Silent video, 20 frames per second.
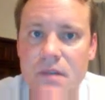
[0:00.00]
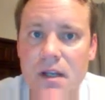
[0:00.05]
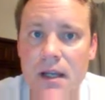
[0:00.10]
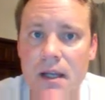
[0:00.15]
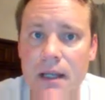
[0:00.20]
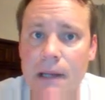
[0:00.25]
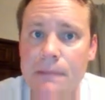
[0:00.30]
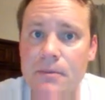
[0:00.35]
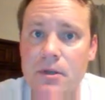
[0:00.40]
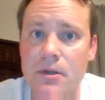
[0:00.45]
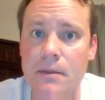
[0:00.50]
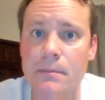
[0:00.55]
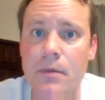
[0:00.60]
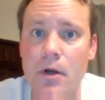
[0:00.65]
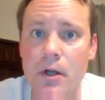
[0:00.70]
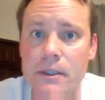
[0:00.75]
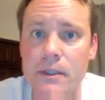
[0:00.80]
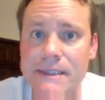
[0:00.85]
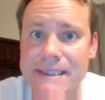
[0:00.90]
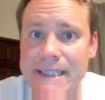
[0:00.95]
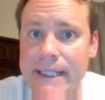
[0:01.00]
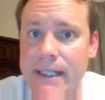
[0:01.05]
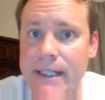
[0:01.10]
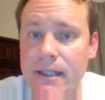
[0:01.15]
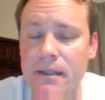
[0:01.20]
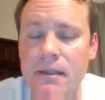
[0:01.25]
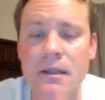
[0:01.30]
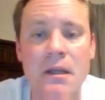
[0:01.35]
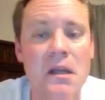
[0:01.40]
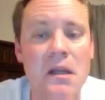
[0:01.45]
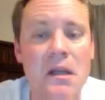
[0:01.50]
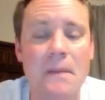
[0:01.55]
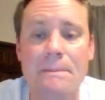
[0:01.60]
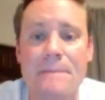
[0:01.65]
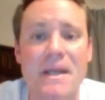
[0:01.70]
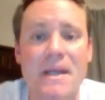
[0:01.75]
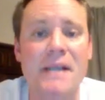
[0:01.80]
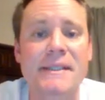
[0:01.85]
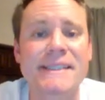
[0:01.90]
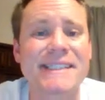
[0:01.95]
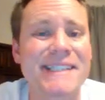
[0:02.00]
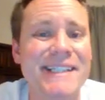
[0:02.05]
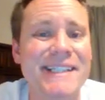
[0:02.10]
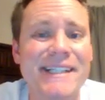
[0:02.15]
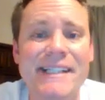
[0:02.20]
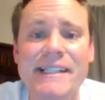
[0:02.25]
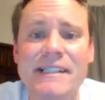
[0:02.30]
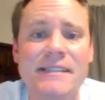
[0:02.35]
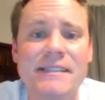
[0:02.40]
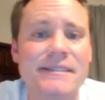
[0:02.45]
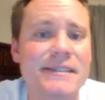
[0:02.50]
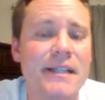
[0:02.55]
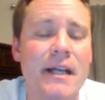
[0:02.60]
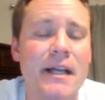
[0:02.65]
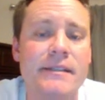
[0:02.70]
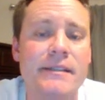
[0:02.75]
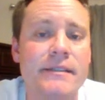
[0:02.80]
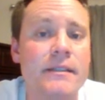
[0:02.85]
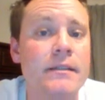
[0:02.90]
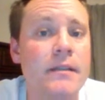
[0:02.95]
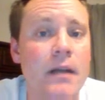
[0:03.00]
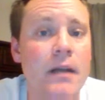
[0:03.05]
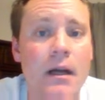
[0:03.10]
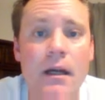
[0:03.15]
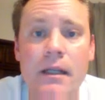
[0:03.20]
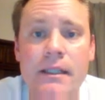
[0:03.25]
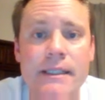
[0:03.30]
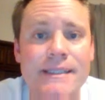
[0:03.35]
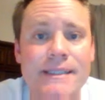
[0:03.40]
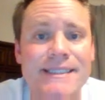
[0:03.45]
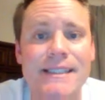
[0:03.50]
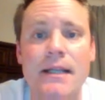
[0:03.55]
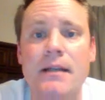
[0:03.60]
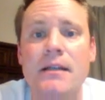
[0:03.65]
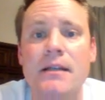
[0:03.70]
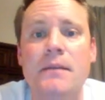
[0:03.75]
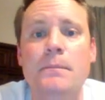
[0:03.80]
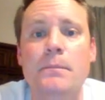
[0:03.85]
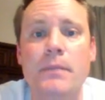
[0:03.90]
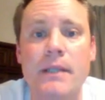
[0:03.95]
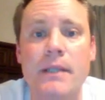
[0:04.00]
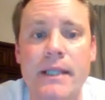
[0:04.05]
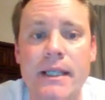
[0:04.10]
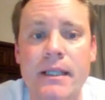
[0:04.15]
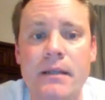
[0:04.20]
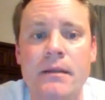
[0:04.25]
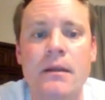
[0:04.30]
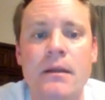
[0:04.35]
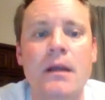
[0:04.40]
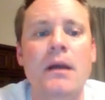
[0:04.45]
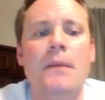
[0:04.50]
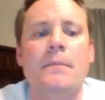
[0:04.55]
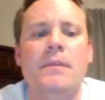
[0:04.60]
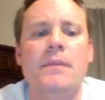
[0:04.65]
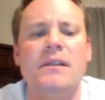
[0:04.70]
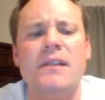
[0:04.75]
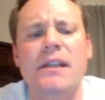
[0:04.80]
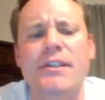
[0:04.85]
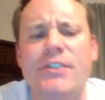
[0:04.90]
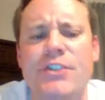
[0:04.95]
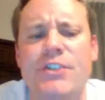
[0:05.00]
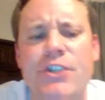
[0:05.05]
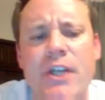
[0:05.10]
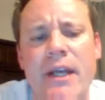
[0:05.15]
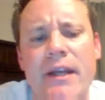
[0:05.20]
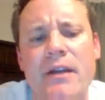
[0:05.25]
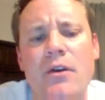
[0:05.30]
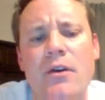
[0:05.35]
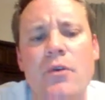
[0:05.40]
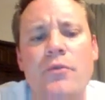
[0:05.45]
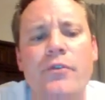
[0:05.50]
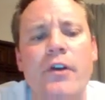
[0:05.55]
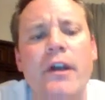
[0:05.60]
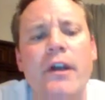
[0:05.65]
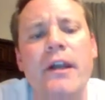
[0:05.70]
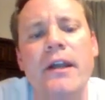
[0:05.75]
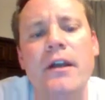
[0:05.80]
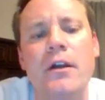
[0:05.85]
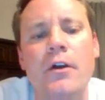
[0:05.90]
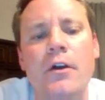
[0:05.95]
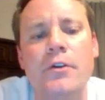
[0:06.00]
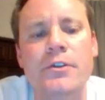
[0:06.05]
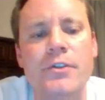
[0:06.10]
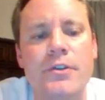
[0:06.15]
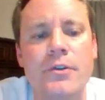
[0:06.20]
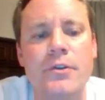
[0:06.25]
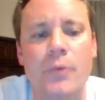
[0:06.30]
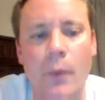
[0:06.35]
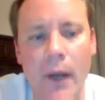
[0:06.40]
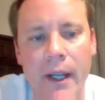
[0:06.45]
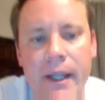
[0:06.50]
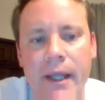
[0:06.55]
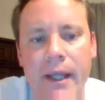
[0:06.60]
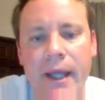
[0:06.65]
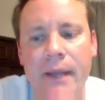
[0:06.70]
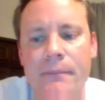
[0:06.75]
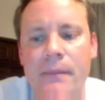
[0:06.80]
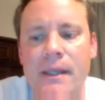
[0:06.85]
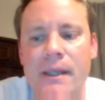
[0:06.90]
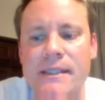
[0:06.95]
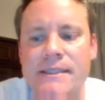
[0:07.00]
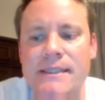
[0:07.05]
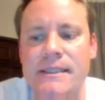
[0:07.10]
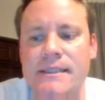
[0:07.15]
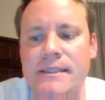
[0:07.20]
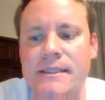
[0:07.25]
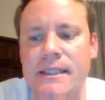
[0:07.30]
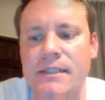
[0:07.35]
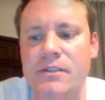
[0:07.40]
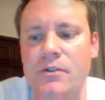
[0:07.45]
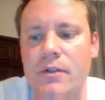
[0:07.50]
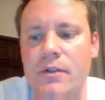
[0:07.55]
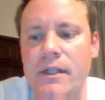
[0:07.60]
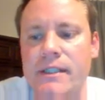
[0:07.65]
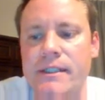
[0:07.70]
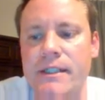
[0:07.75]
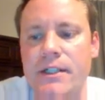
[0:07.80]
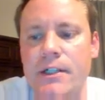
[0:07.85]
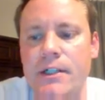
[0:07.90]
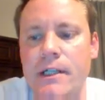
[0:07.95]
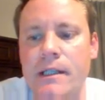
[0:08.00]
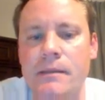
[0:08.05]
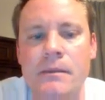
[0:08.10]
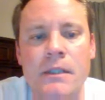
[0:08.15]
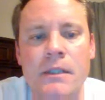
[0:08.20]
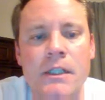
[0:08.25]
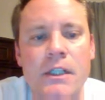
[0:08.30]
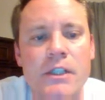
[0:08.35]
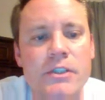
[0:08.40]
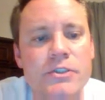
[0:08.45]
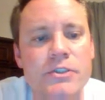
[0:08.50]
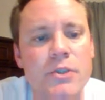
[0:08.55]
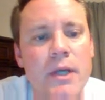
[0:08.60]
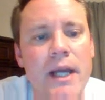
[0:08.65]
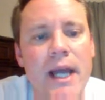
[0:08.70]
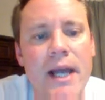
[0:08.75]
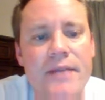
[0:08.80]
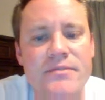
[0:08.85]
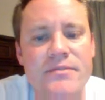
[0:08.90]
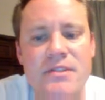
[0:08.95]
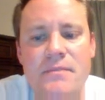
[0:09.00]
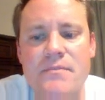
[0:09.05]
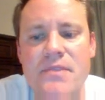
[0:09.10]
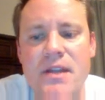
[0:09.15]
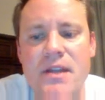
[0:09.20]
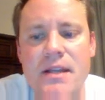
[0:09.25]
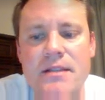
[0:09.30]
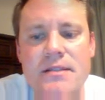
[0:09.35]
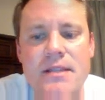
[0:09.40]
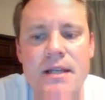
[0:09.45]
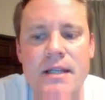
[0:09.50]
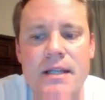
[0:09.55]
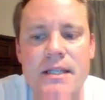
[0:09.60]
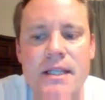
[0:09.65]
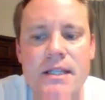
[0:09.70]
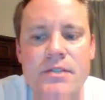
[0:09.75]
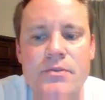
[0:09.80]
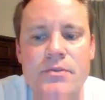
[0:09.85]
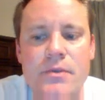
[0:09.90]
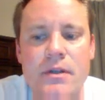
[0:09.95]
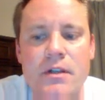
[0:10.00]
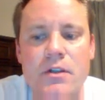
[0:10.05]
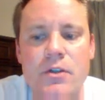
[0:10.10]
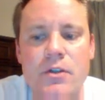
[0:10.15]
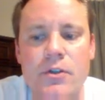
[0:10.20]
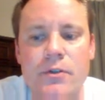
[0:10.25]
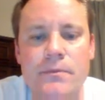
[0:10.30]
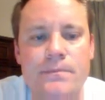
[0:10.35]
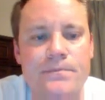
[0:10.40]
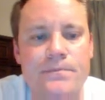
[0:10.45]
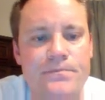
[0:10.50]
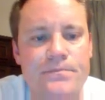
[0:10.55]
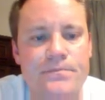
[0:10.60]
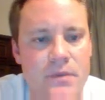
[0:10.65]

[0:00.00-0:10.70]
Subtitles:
I'm going to pause there. My scene is not done. It's not complete. But let's check over here on to the right at my success criteria. So I have some things that I need to include.